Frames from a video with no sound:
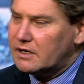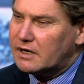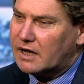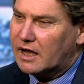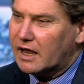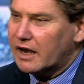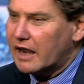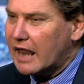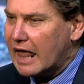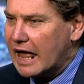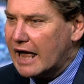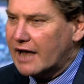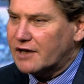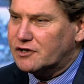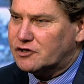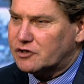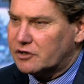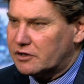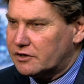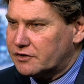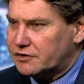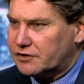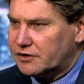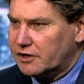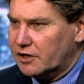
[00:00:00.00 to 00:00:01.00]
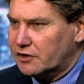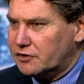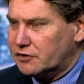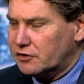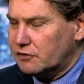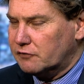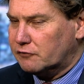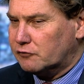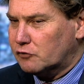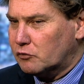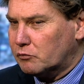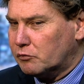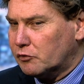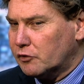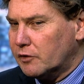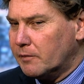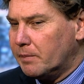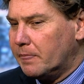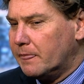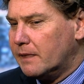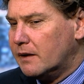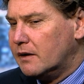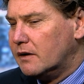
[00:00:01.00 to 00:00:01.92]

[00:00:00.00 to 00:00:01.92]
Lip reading: a larger CO2 footprint.